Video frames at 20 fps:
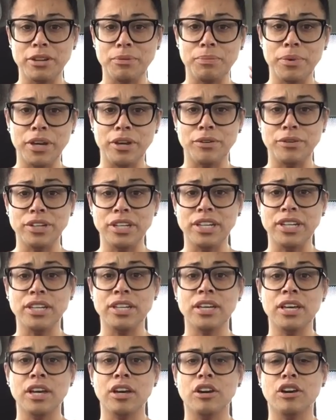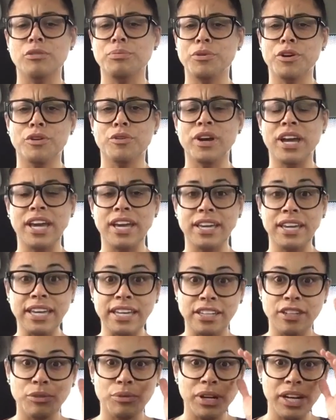puree or puree
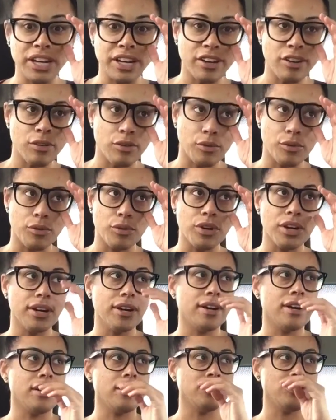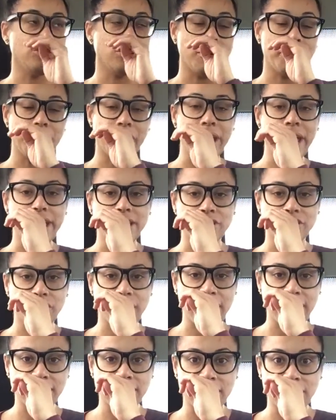anywhere or uh, strawberry
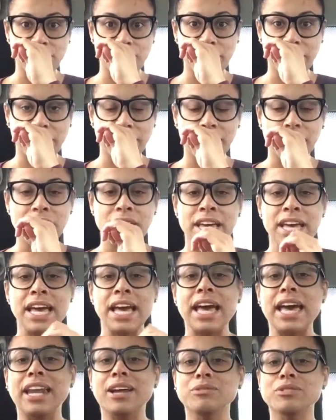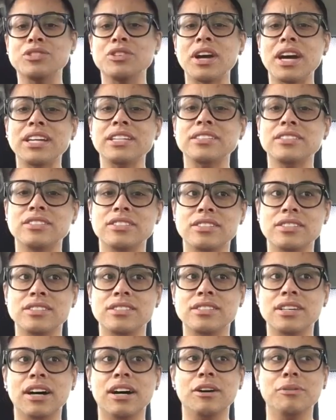extract as well. And I was trying to
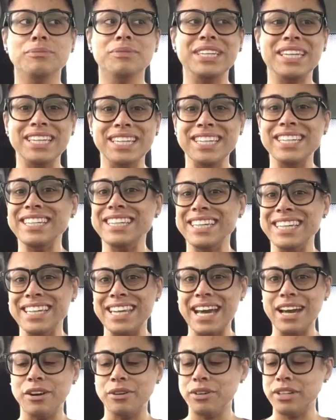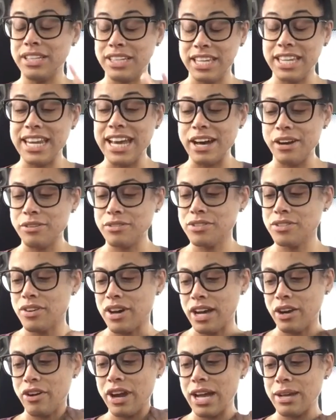just um, get in and get out, get out. So
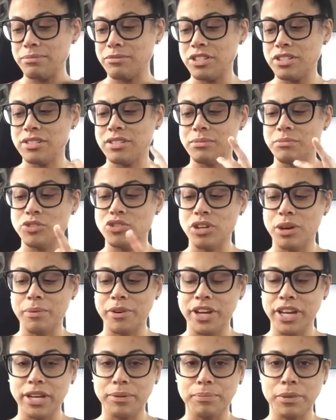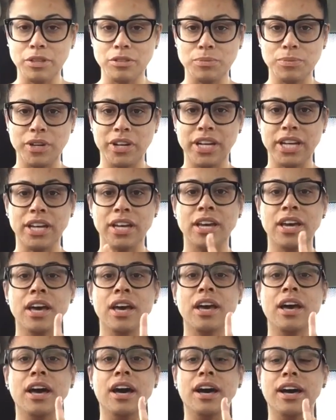I grabbed just some strawberry Pillsbury
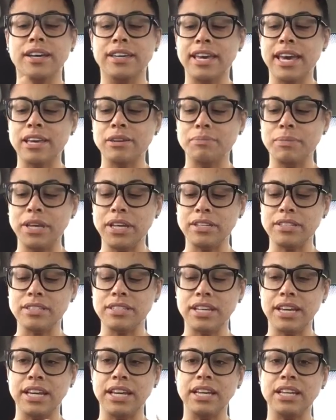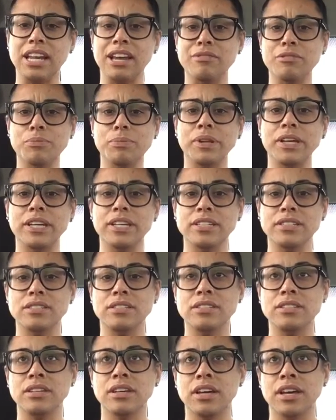uh, cake mix and I replaced